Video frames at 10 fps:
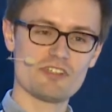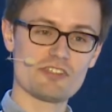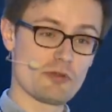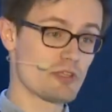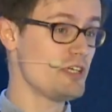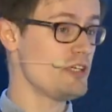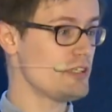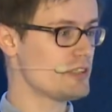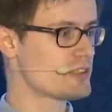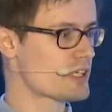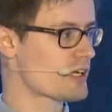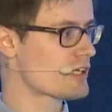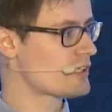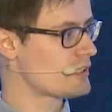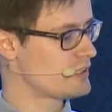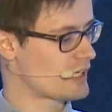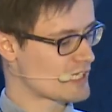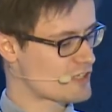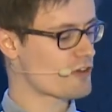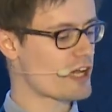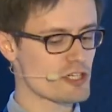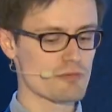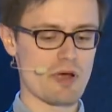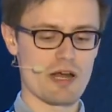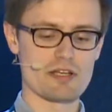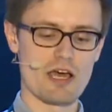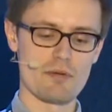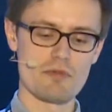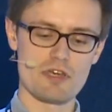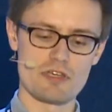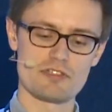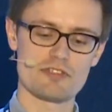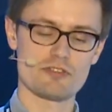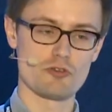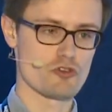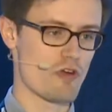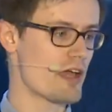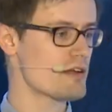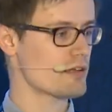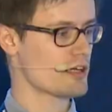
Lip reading: So the classification paradigm is you train